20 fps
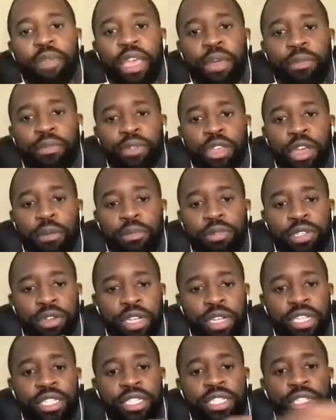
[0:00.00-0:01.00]
people the
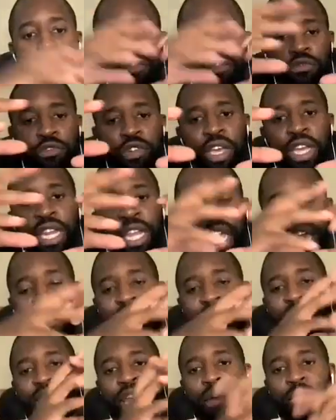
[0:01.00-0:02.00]
opportunity to start really
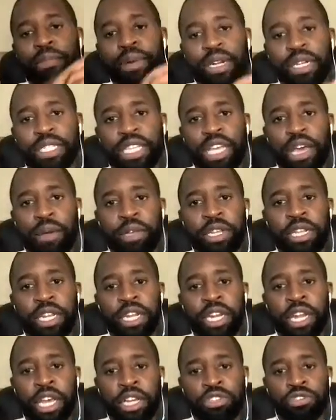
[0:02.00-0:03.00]
having that abundance coming in a
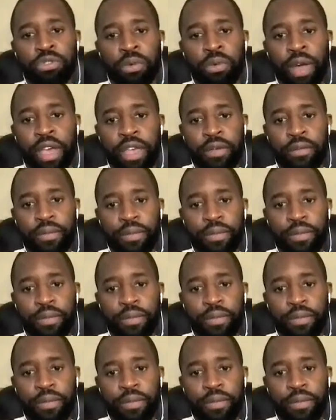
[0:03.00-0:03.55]
natural way.